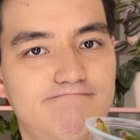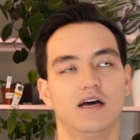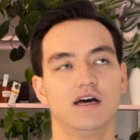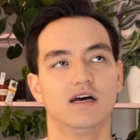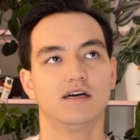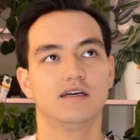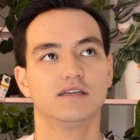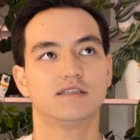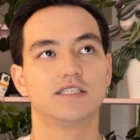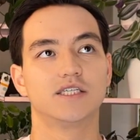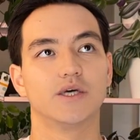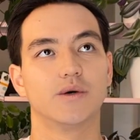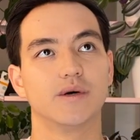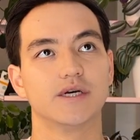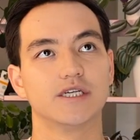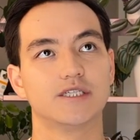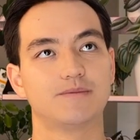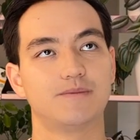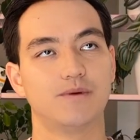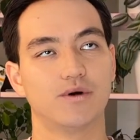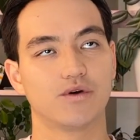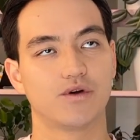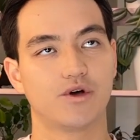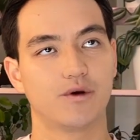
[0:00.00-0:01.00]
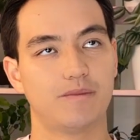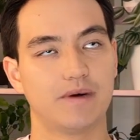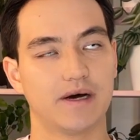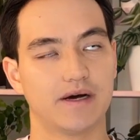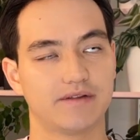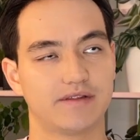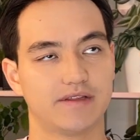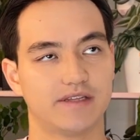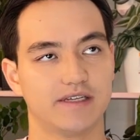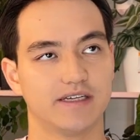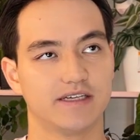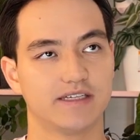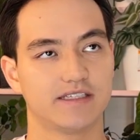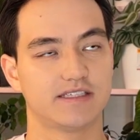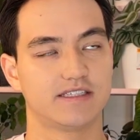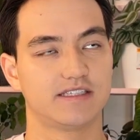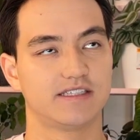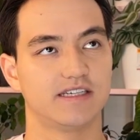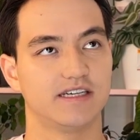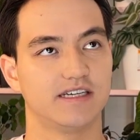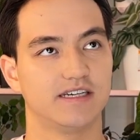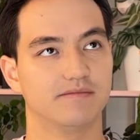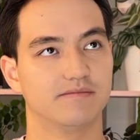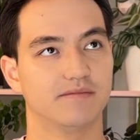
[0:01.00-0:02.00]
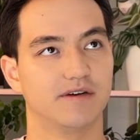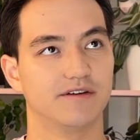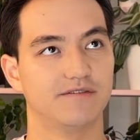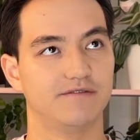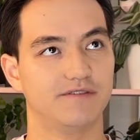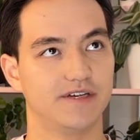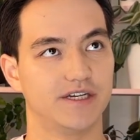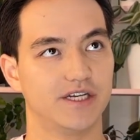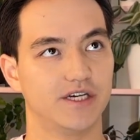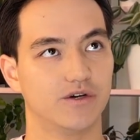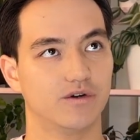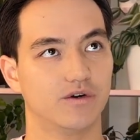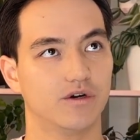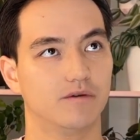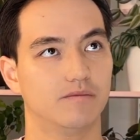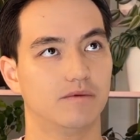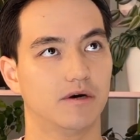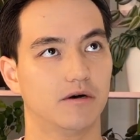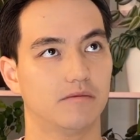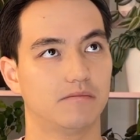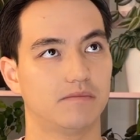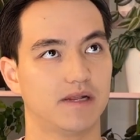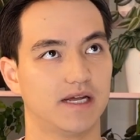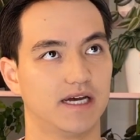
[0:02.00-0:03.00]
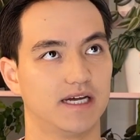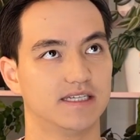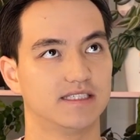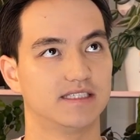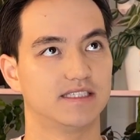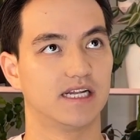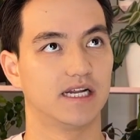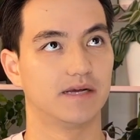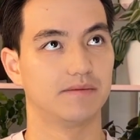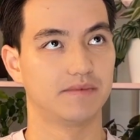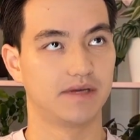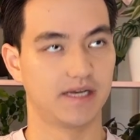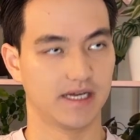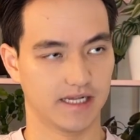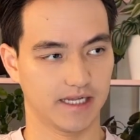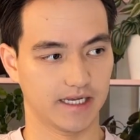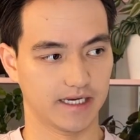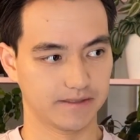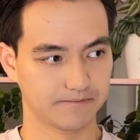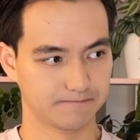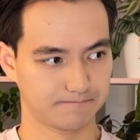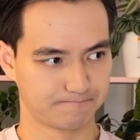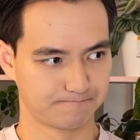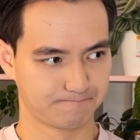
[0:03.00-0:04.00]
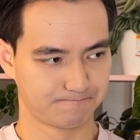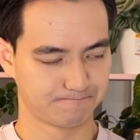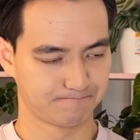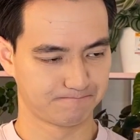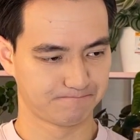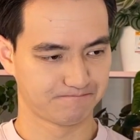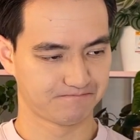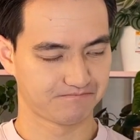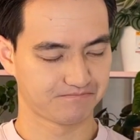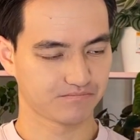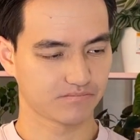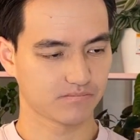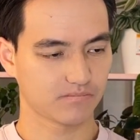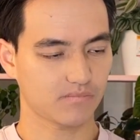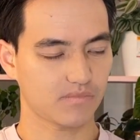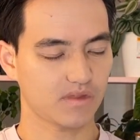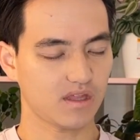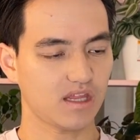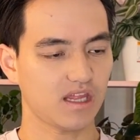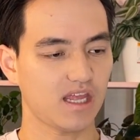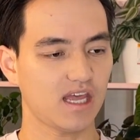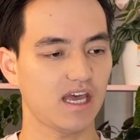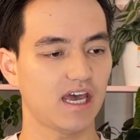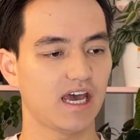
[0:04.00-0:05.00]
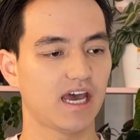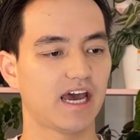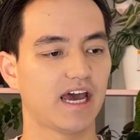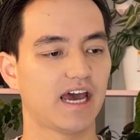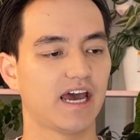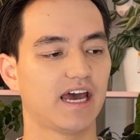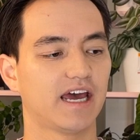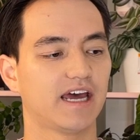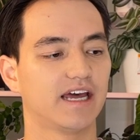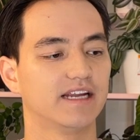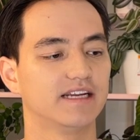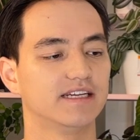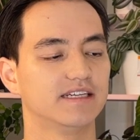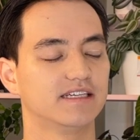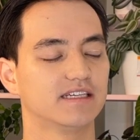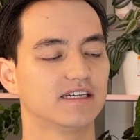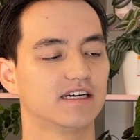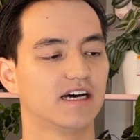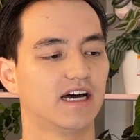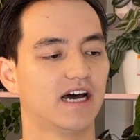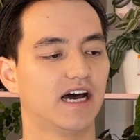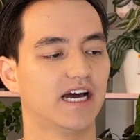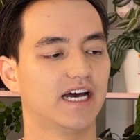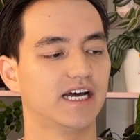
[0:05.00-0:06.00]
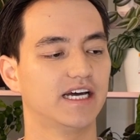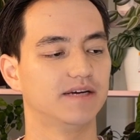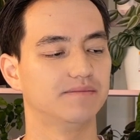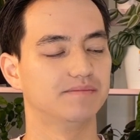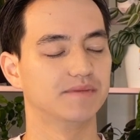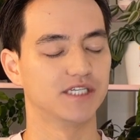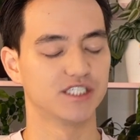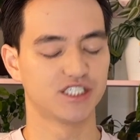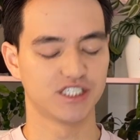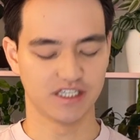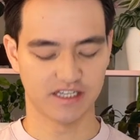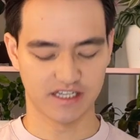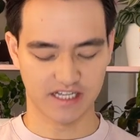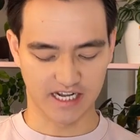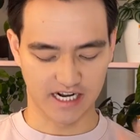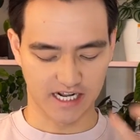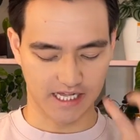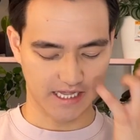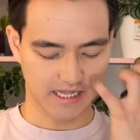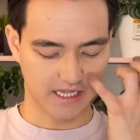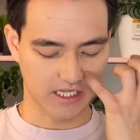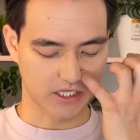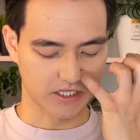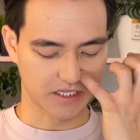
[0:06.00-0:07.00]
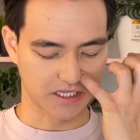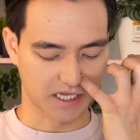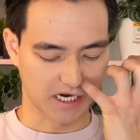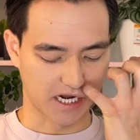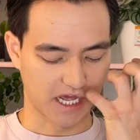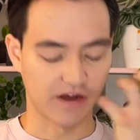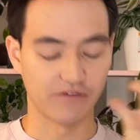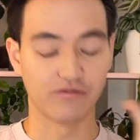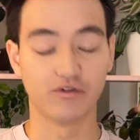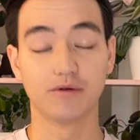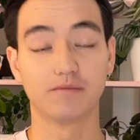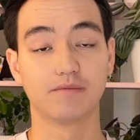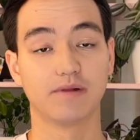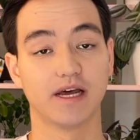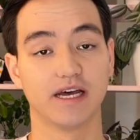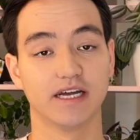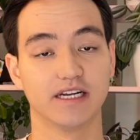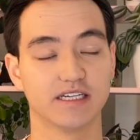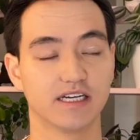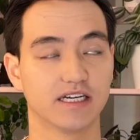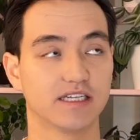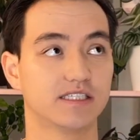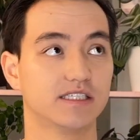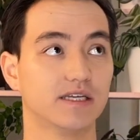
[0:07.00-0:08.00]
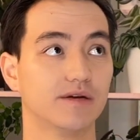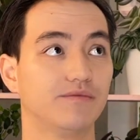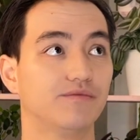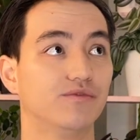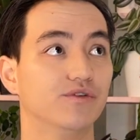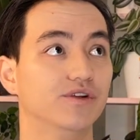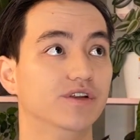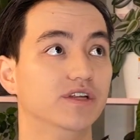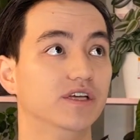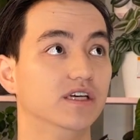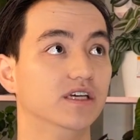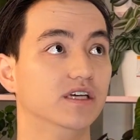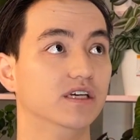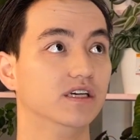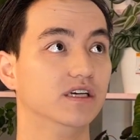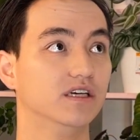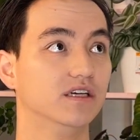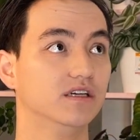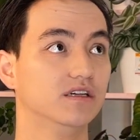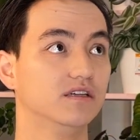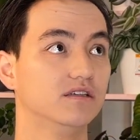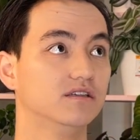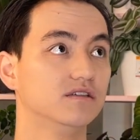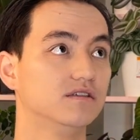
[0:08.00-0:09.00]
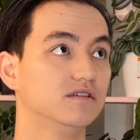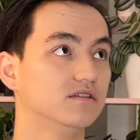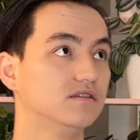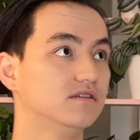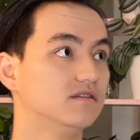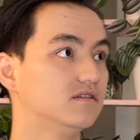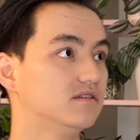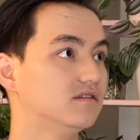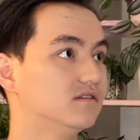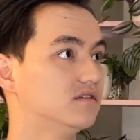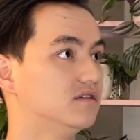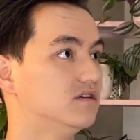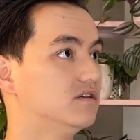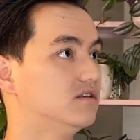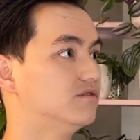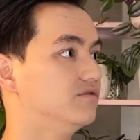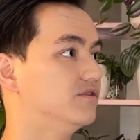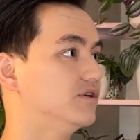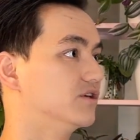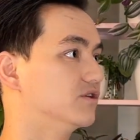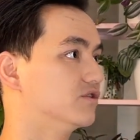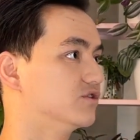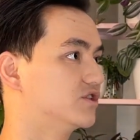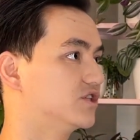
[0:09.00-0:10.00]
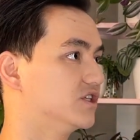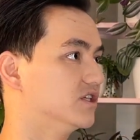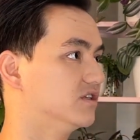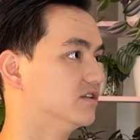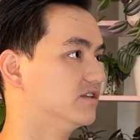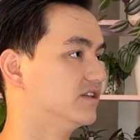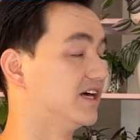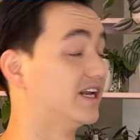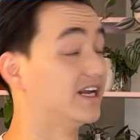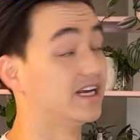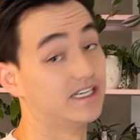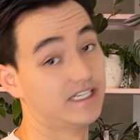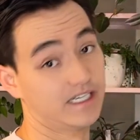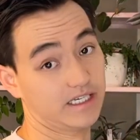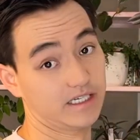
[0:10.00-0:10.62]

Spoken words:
So I spoke about this in my video about plants that I'm killing. And I mentioned that I thought that every plant except for the Regal Shield that I did